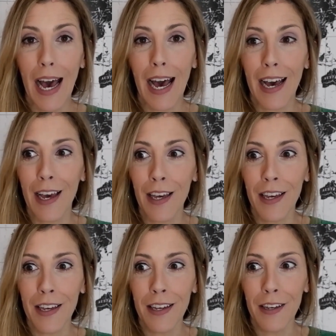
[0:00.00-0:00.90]

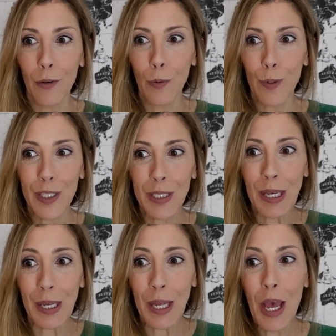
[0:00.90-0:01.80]
It
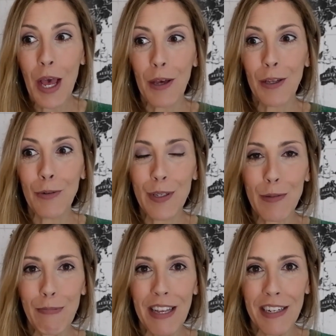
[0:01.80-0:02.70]

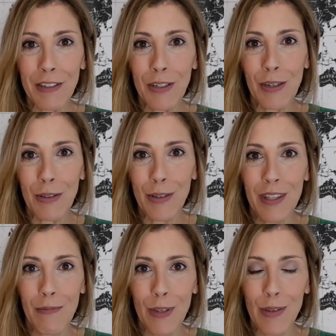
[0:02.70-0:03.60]
was planned to go to
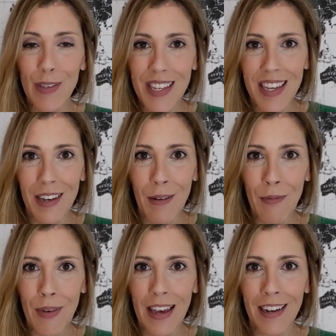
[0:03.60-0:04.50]
the
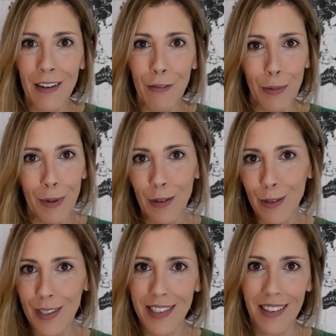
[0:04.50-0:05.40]
museum, and everybody
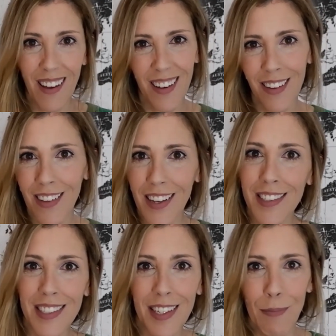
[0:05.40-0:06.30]
was, oh,
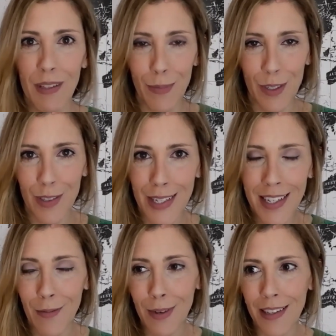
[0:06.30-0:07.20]
let's skip the
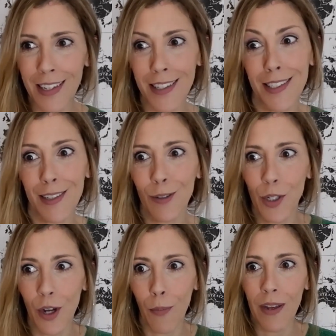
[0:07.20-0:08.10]
museum and let's go
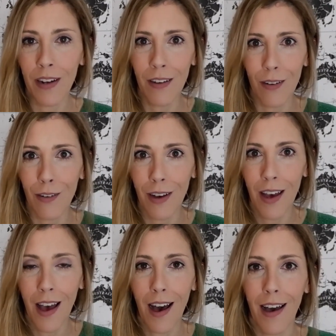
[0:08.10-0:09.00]
shopping. No,
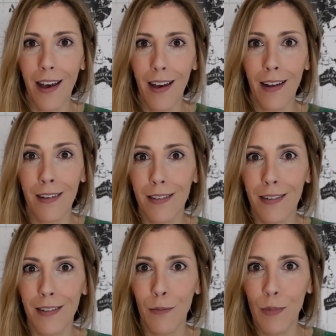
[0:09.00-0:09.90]
I had
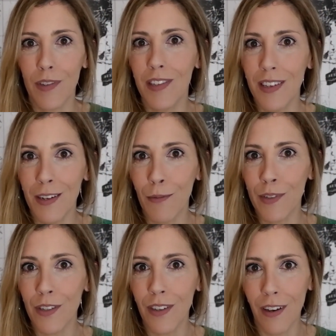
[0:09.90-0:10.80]
the
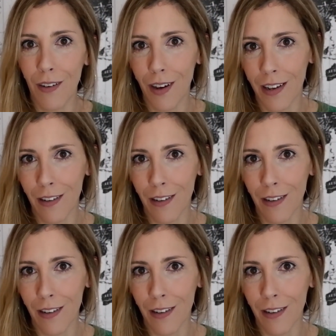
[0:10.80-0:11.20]
museum to go.